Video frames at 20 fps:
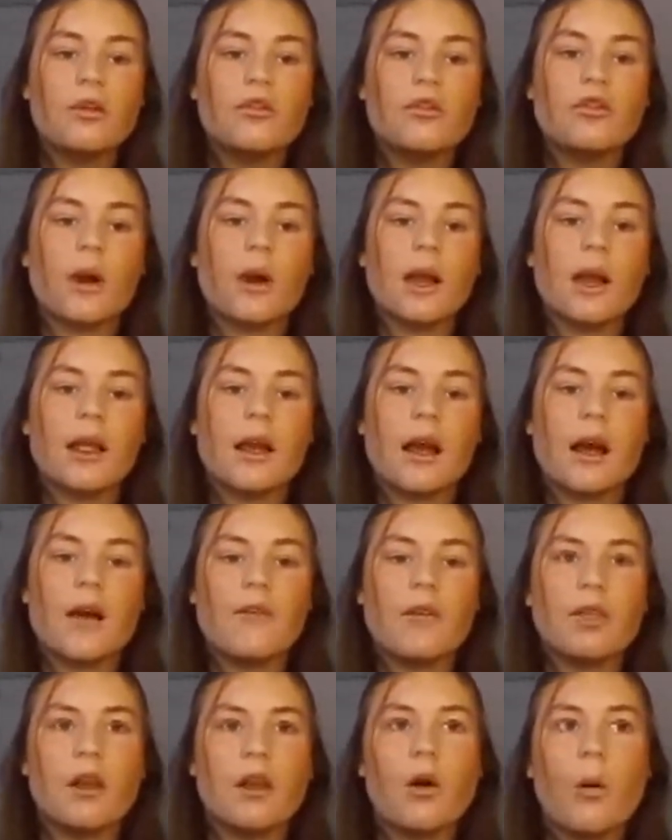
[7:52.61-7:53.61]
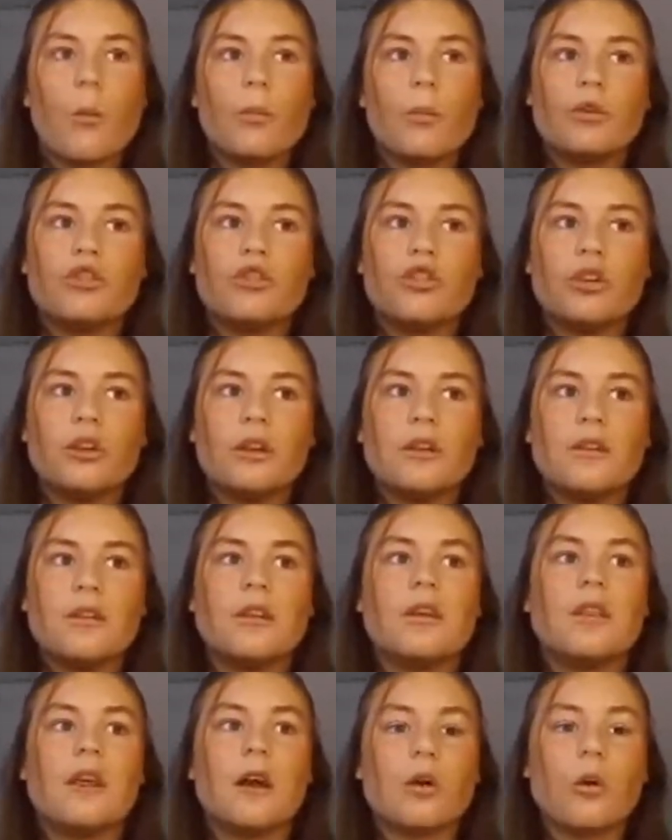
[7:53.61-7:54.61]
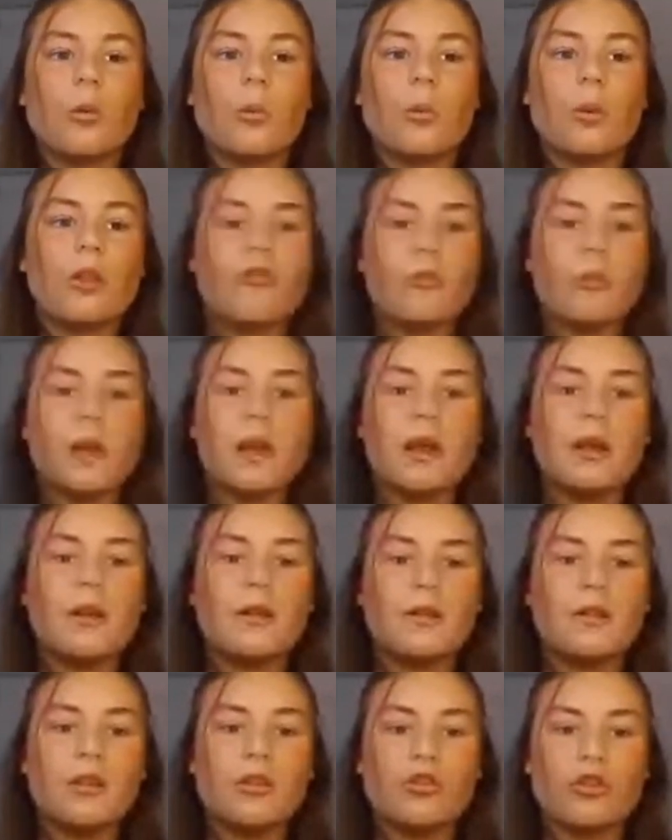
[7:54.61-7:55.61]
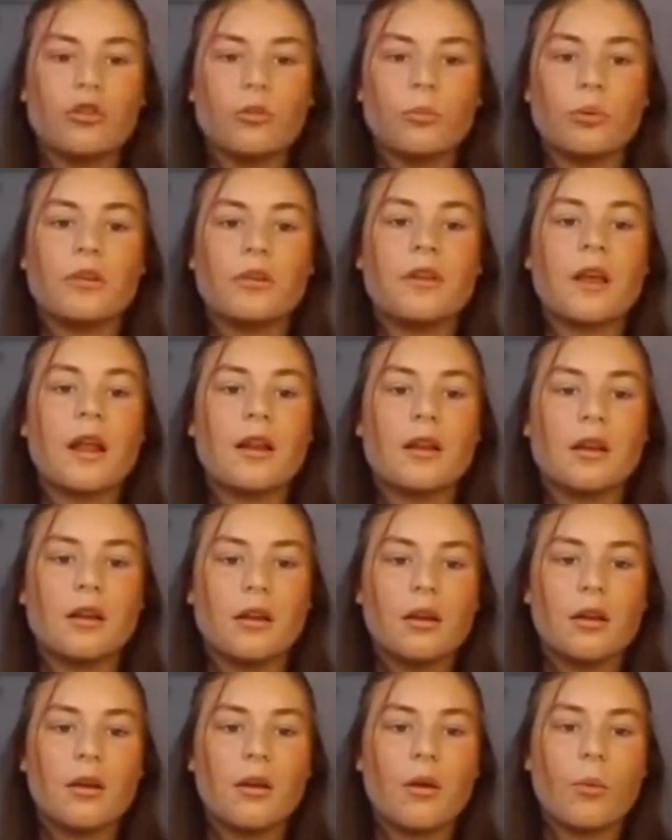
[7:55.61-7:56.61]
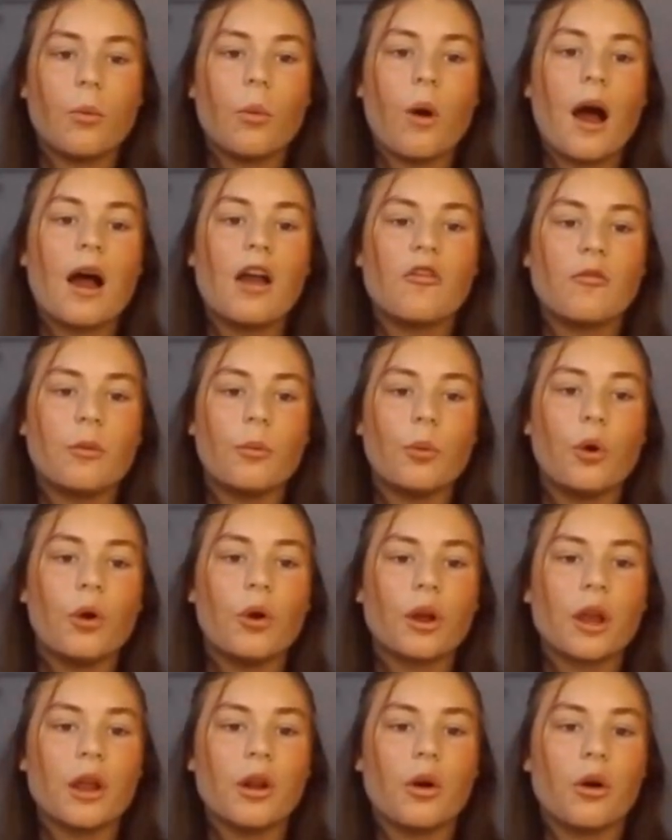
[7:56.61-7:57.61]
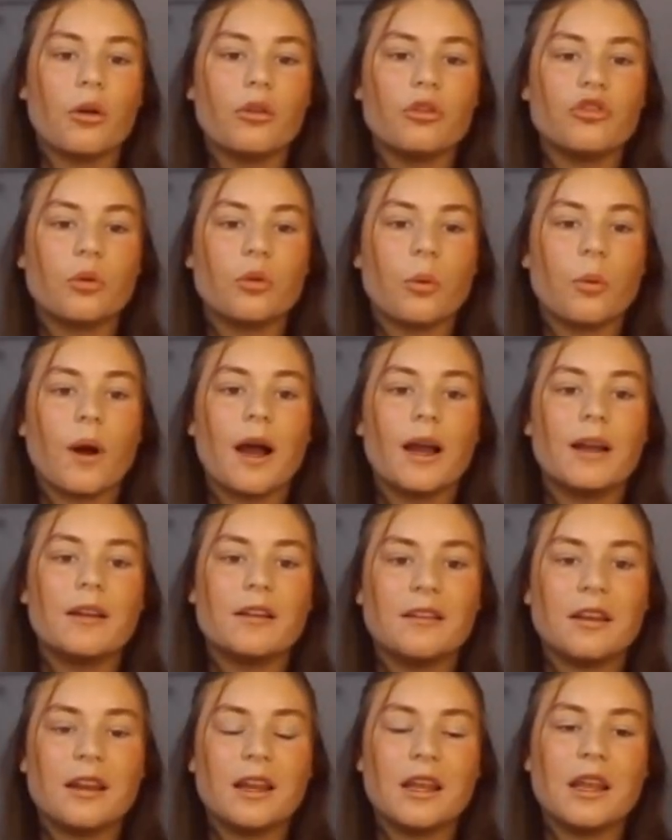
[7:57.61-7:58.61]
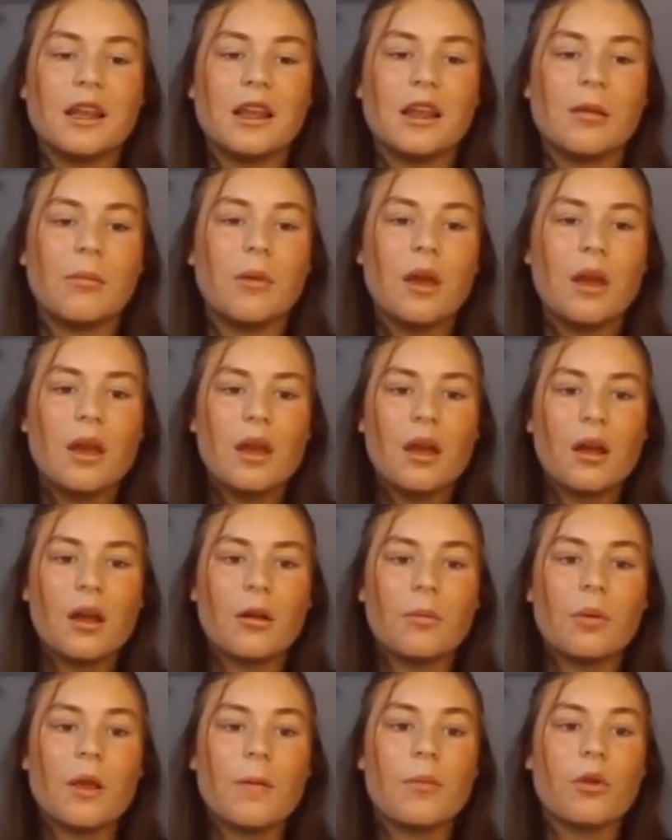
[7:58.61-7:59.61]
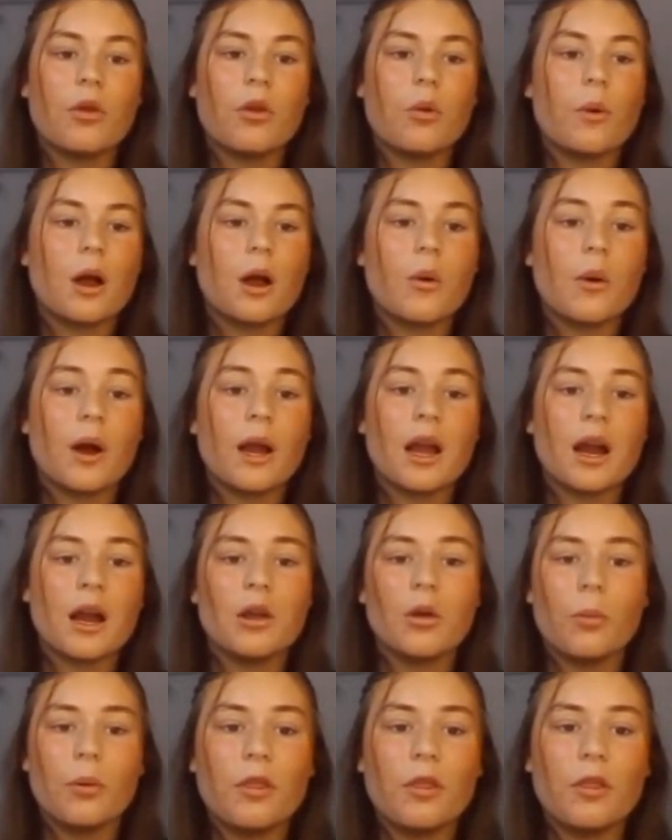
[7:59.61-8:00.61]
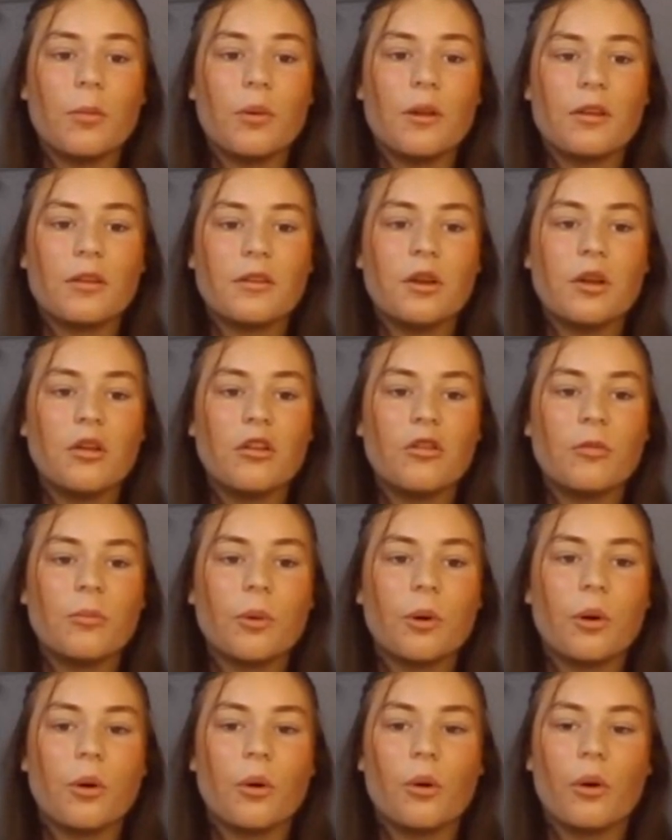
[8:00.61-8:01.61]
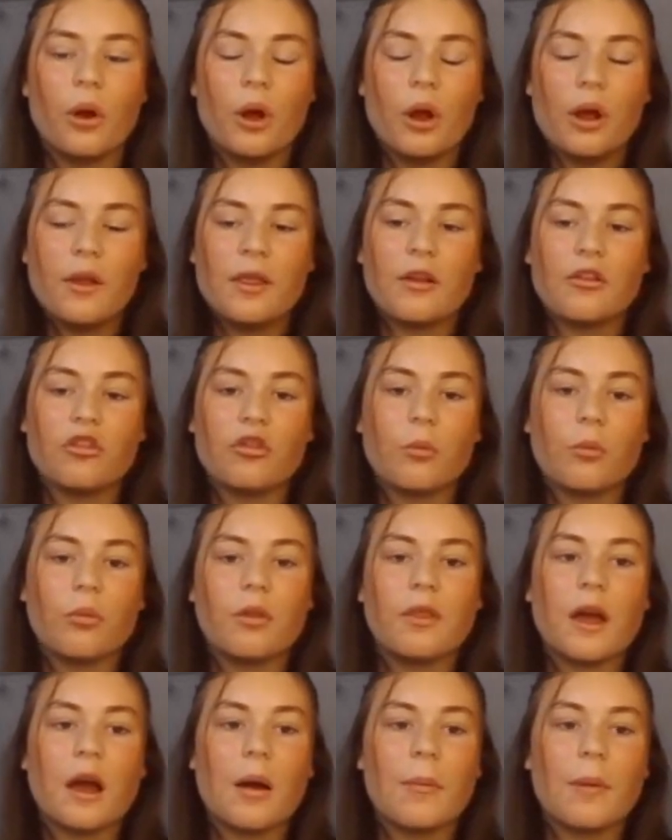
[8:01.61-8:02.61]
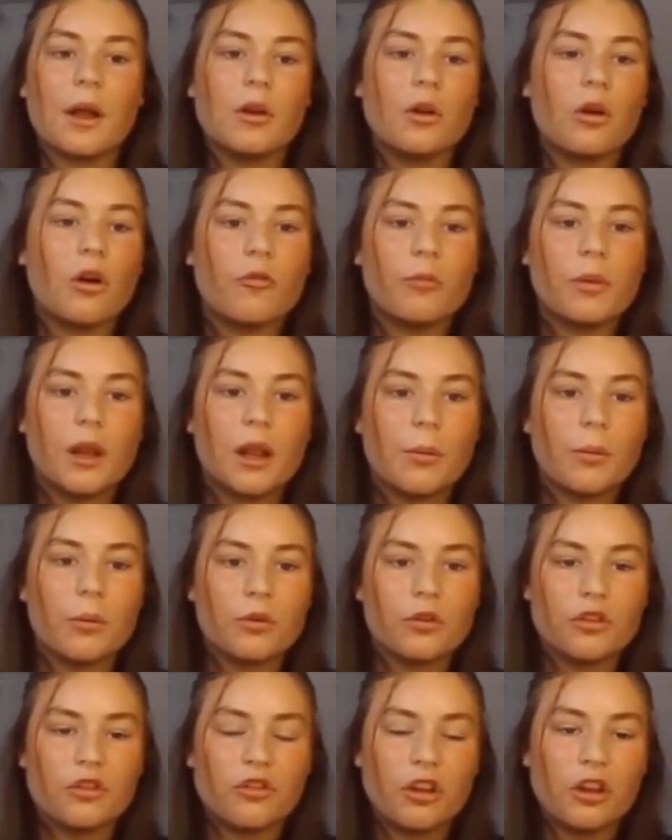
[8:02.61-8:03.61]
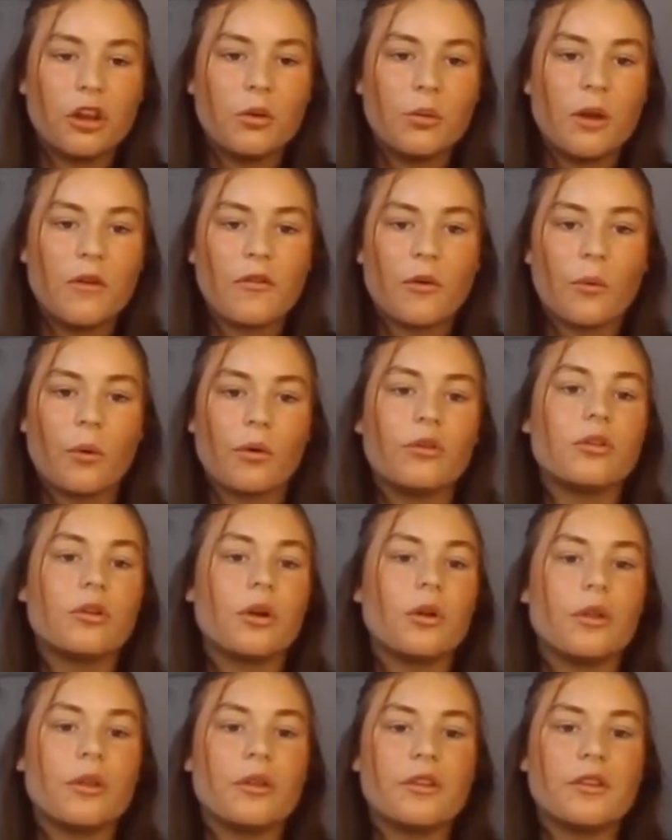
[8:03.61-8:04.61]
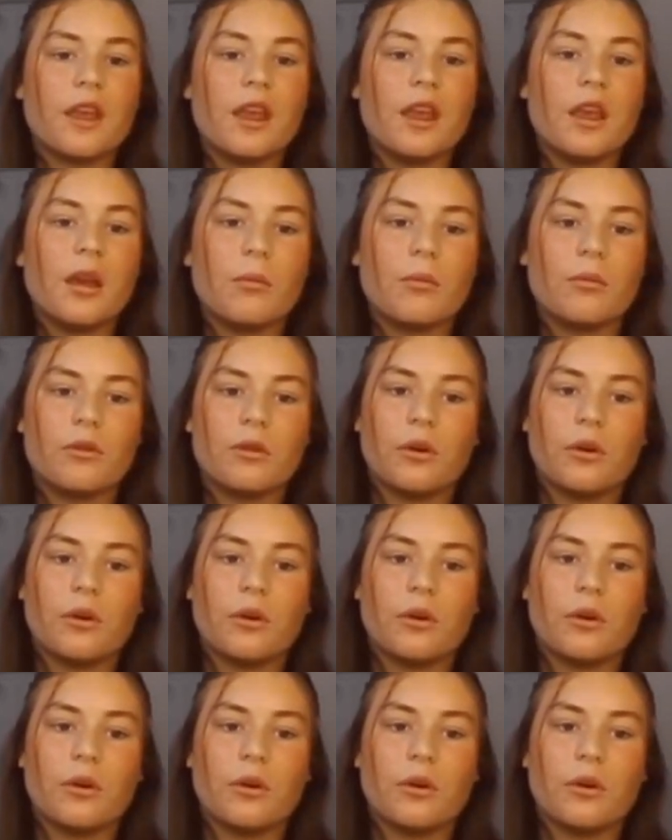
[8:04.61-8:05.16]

So I like having that opportunity, that couple of minutes to just present what I've been working on to a wider team and people who are quite high up business. But that's something that I might not have been able to do if I wasn't on the scheme.